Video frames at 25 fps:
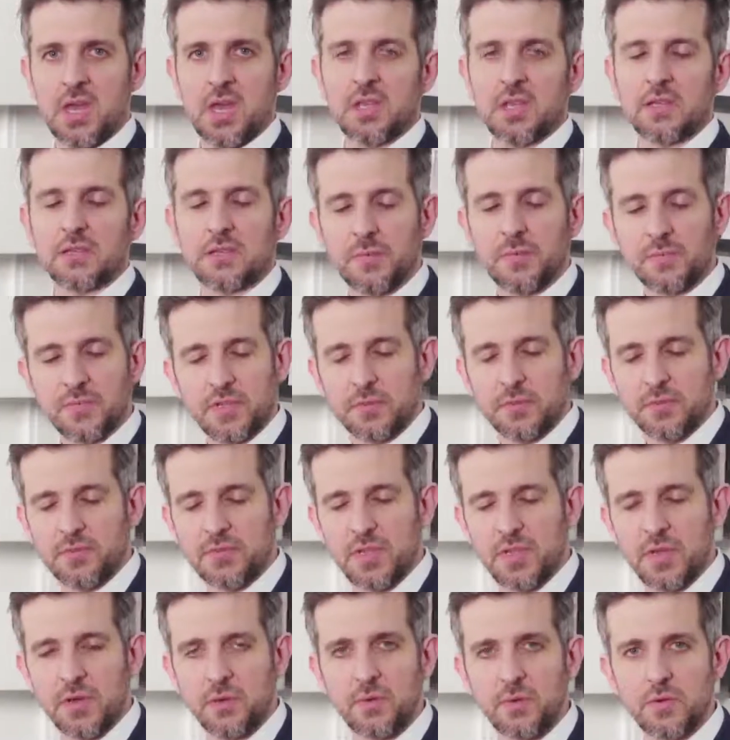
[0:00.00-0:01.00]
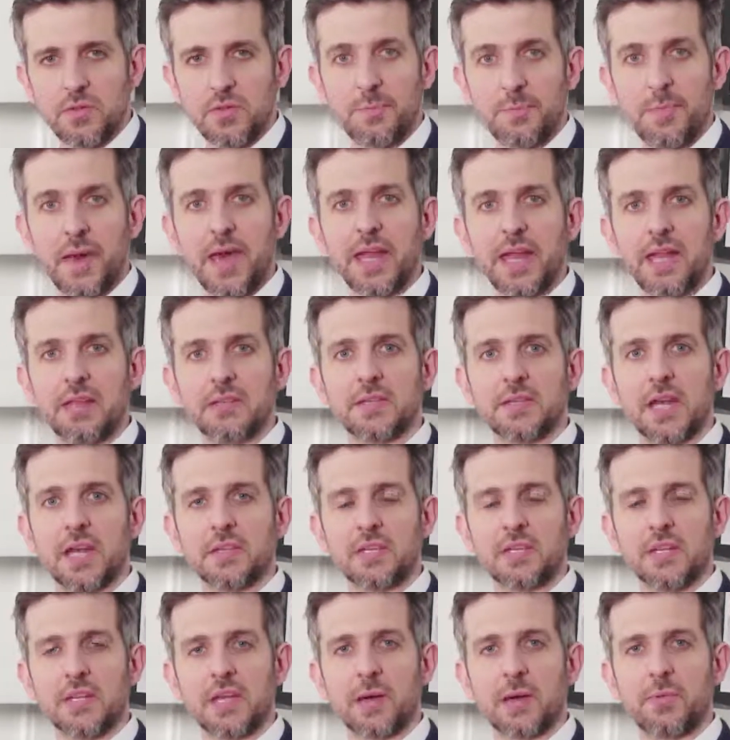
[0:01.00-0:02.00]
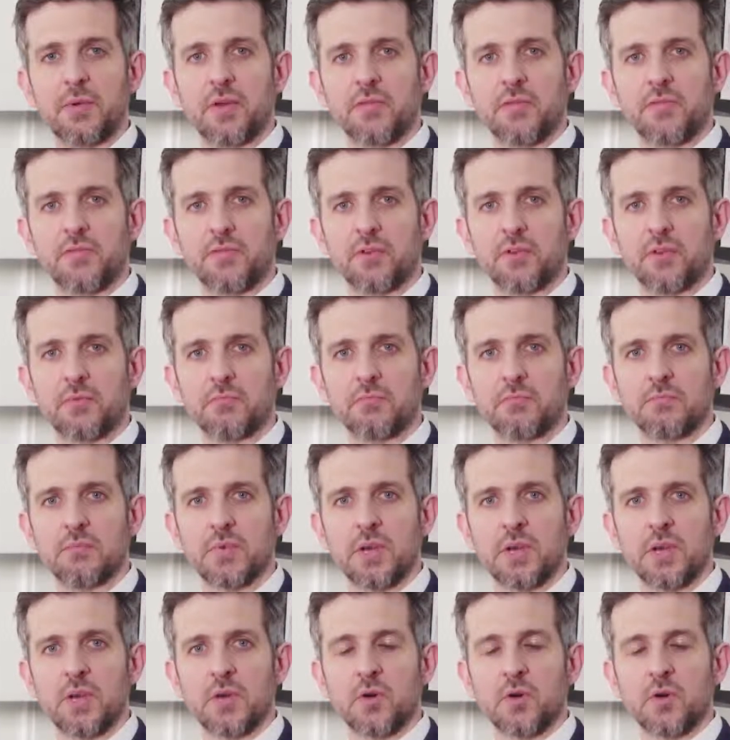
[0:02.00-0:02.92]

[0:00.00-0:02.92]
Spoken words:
Sometimes though, the pain is actually coming from